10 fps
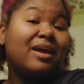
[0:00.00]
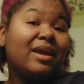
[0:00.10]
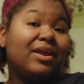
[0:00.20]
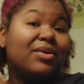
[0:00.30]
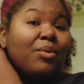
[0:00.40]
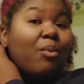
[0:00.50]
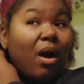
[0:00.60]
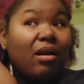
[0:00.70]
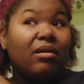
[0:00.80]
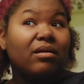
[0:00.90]
and
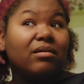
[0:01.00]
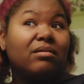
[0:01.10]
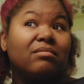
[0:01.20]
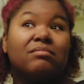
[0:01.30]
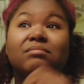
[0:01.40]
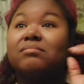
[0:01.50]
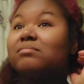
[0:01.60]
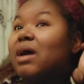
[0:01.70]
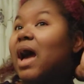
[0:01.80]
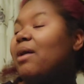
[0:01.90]
water,
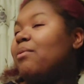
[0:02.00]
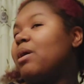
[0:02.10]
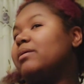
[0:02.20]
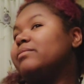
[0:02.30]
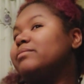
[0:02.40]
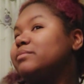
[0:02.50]
hot water.